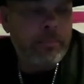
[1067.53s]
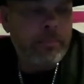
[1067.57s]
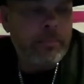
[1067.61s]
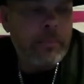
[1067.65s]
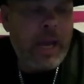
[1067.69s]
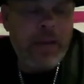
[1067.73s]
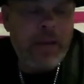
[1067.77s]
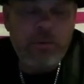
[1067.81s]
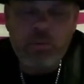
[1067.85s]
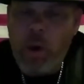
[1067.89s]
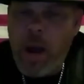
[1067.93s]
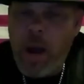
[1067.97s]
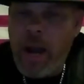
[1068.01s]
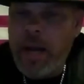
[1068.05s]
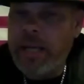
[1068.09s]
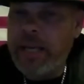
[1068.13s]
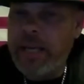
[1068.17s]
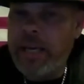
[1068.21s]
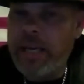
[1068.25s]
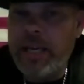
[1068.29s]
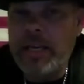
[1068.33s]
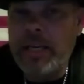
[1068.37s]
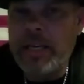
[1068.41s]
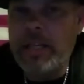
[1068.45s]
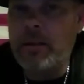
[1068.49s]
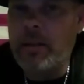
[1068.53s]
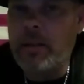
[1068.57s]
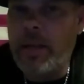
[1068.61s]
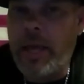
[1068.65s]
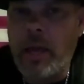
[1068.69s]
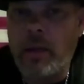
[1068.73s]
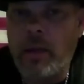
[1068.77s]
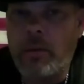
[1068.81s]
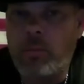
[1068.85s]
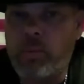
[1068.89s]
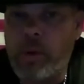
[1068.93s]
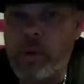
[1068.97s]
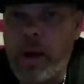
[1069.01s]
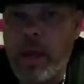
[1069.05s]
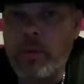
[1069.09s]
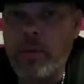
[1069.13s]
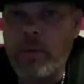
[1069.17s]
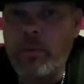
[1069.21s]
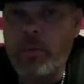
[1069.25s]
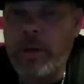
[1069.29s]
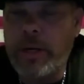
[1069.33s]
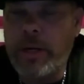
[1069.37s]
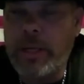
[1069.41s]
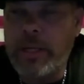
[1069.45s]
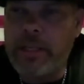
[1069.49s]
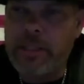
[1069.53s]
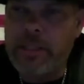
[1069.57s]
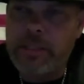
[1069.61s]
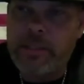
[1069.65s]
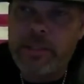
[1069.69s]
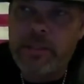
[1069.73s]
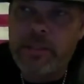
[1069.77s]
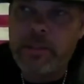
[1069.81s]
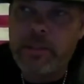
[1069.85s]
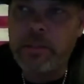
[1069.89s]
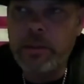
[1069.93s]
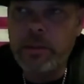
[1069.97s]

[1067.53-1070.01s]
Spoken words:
I'd want to hit it like right when it's